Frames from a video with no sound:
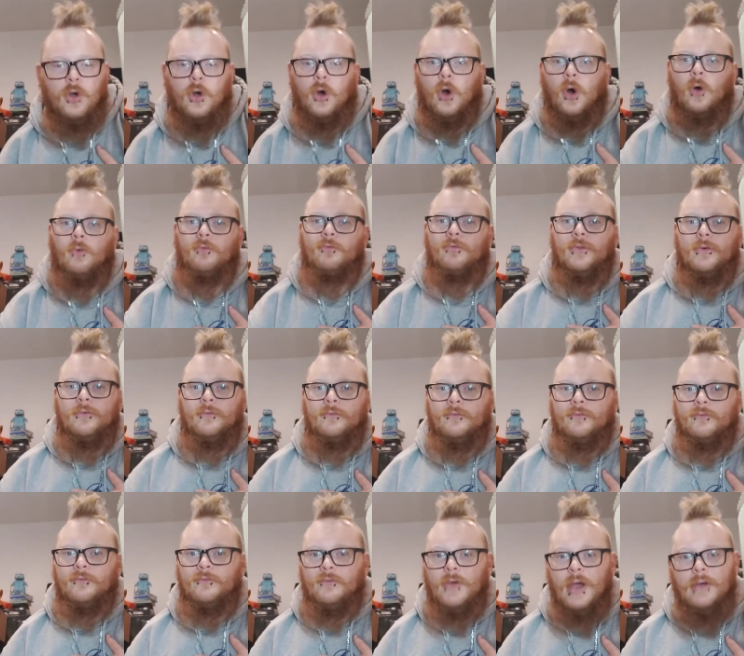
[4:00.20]
of the
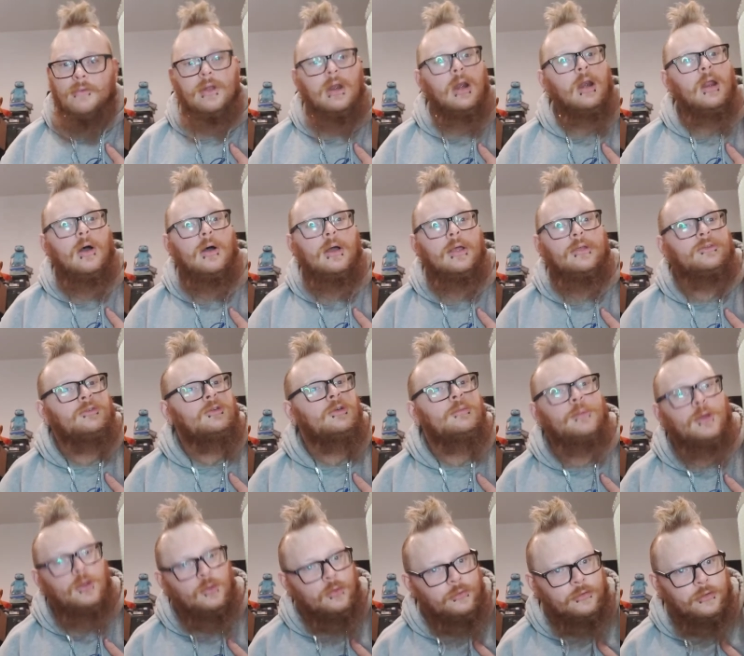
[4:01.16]
feralized
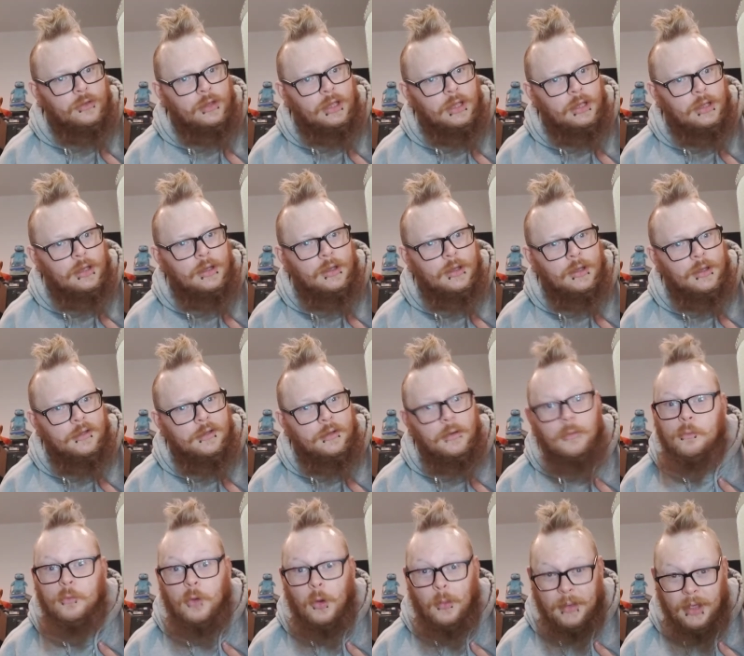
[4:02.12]
community,
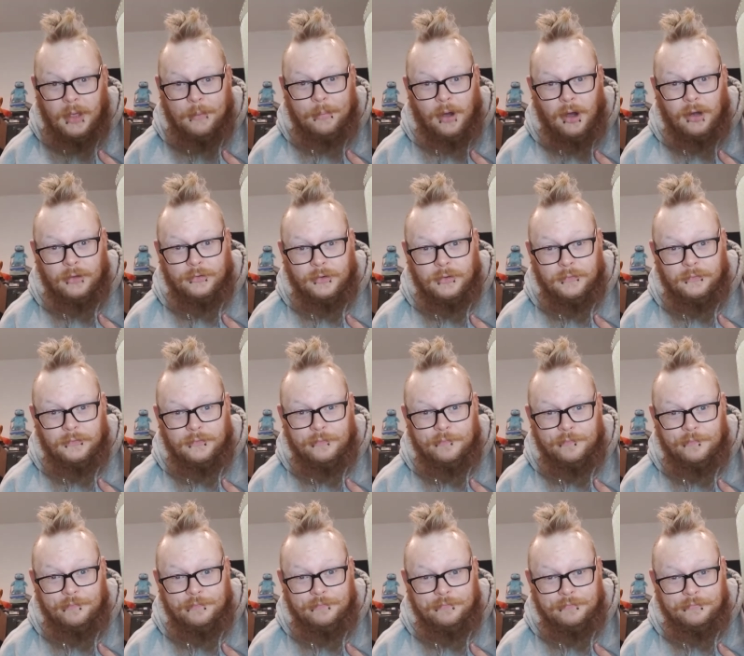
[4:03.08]
will be a part of.
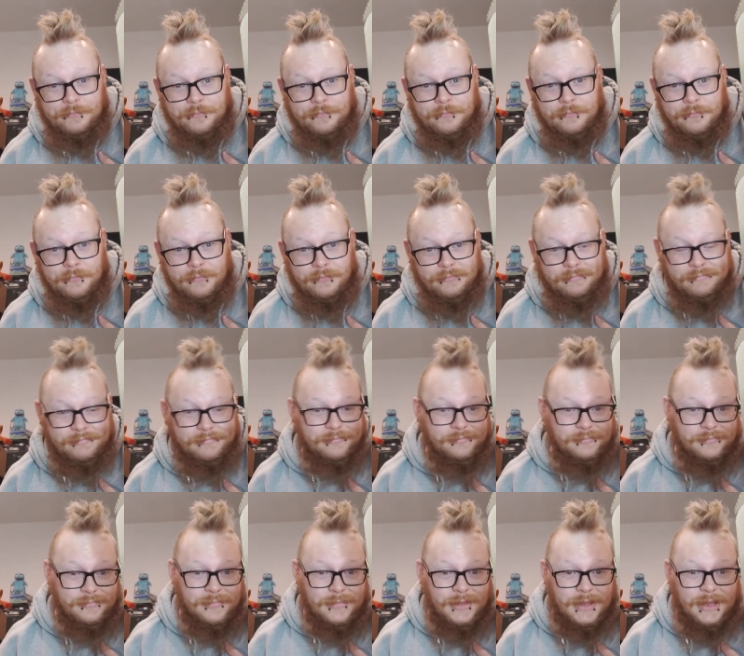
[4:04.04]

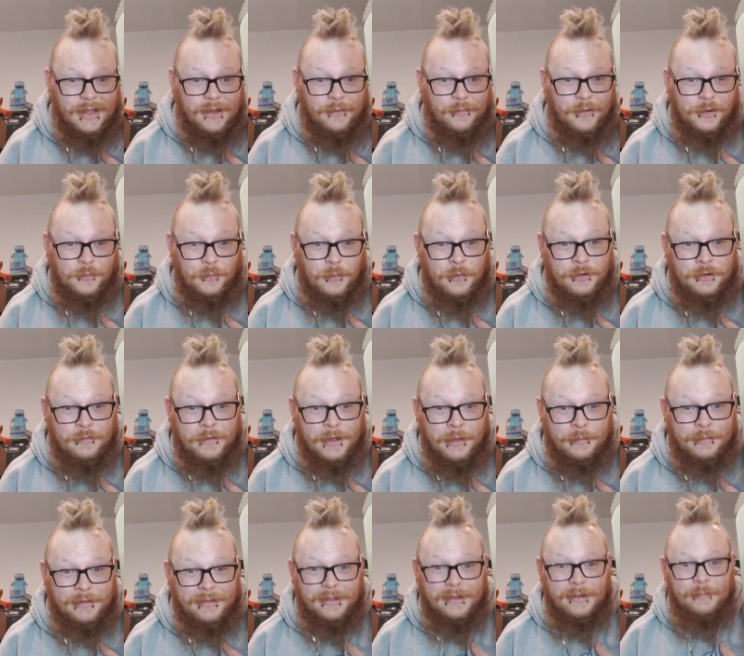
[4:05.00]
Now, which one do you
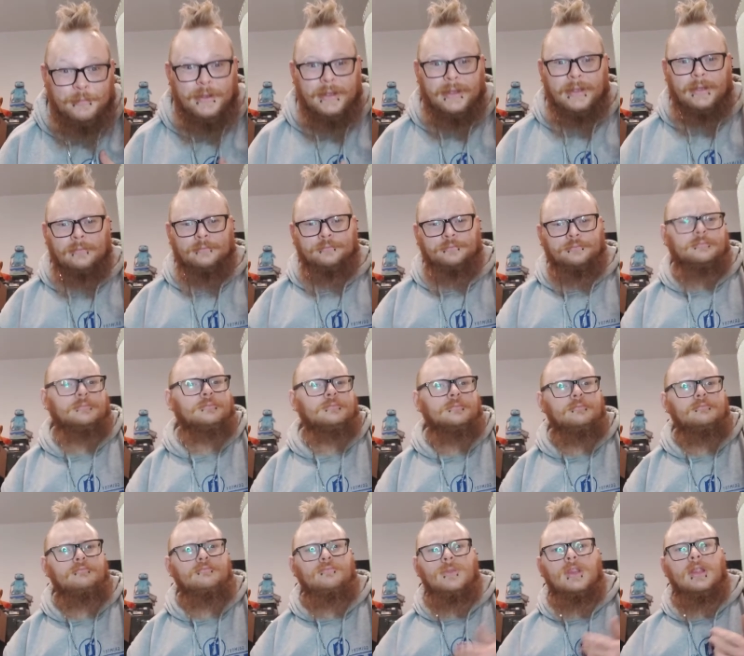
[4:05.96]
reckon it's going to be?
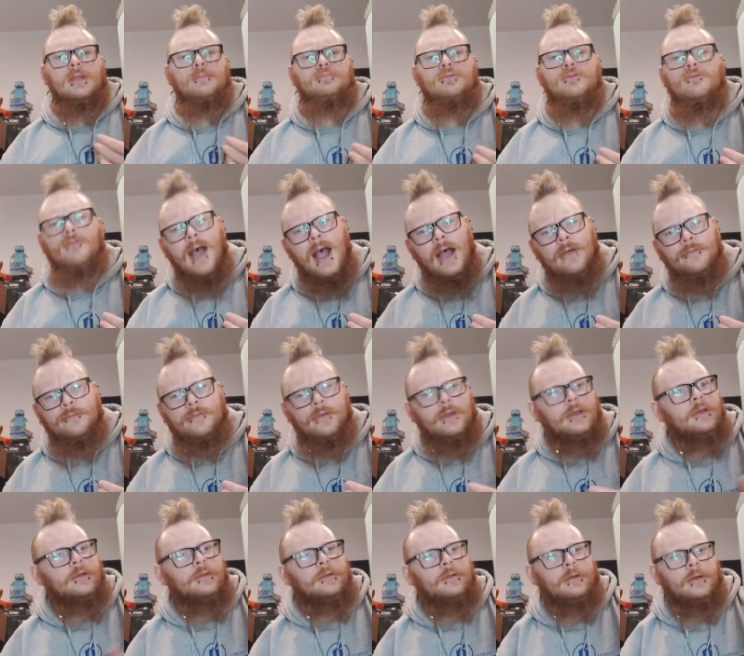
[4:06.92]

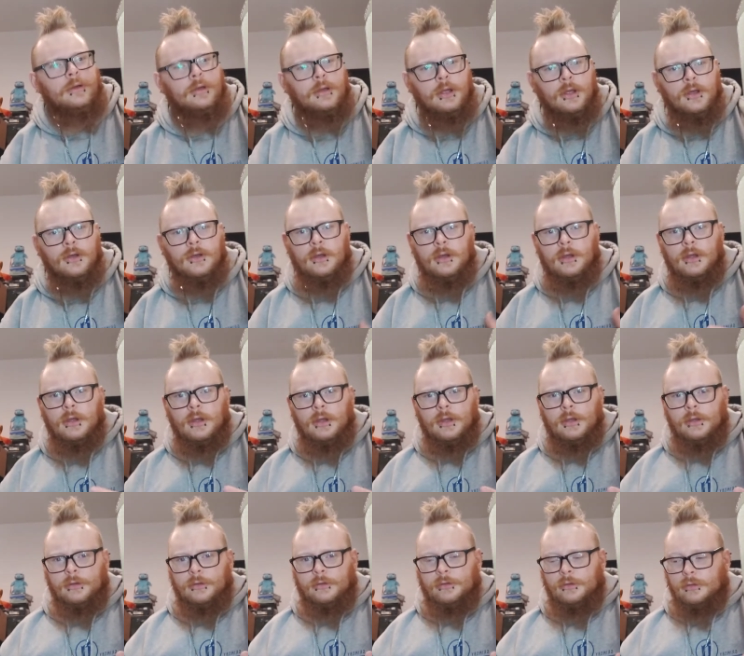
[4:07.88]
Baratheon.
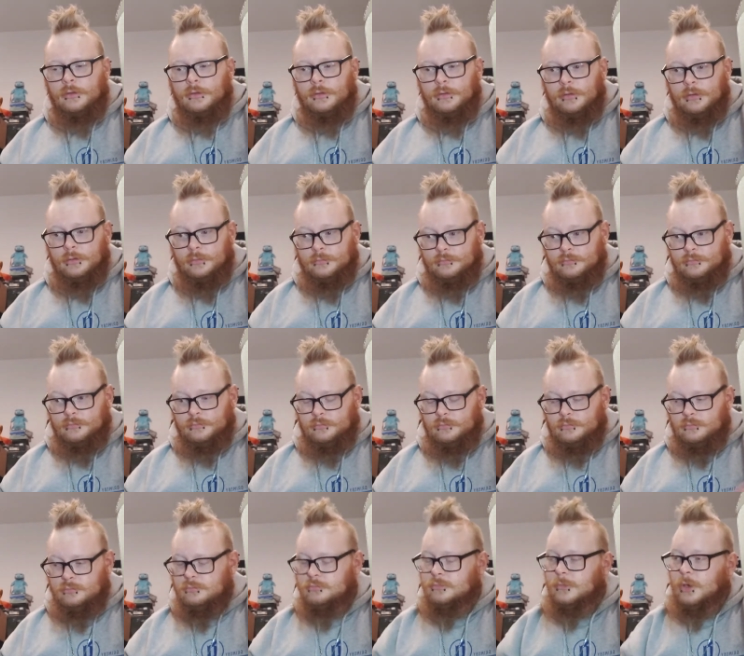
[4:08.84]
And
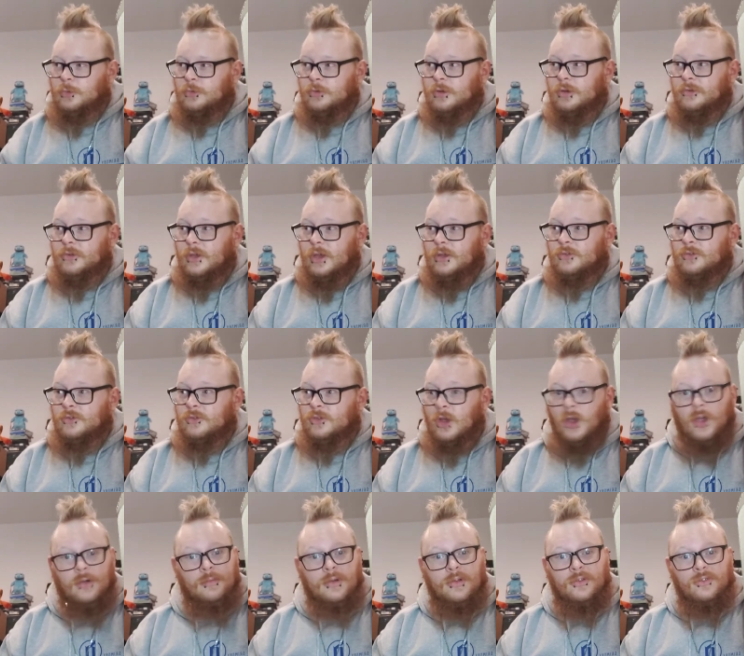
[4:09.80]
I was going to say
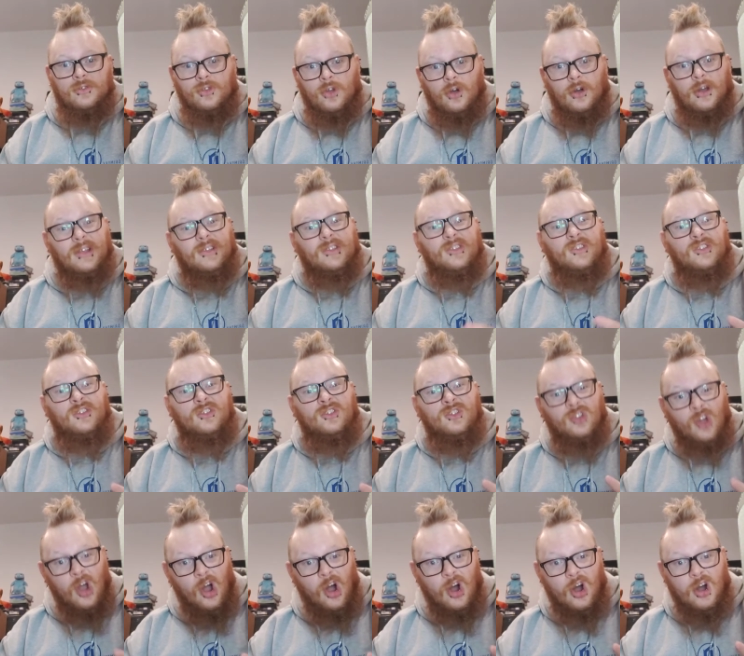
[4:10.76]
Snow, but it's not. It's
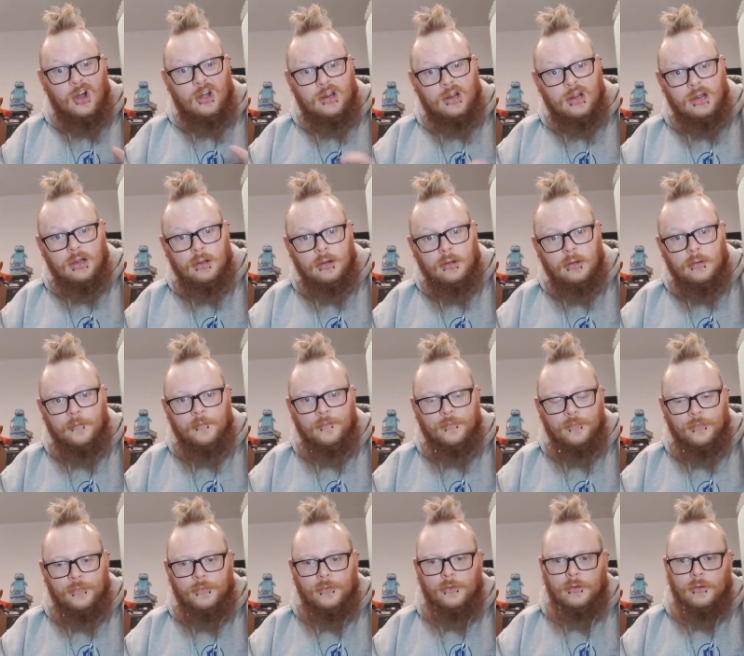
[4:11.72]
Stark.
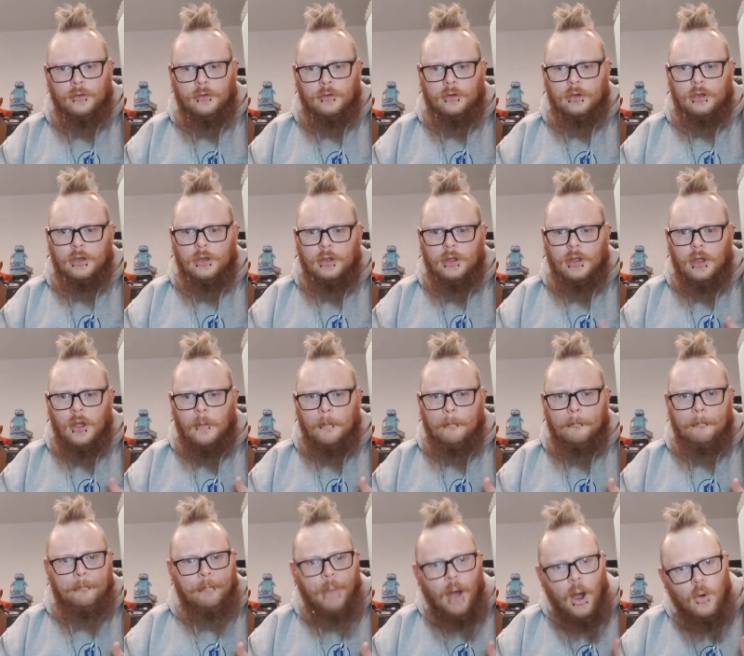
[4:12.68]
Look.
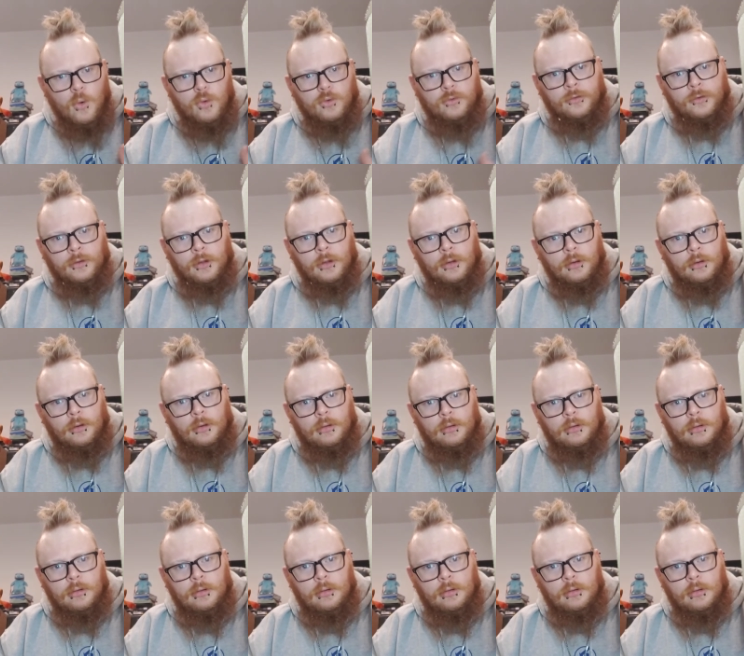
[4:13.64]
Bolton.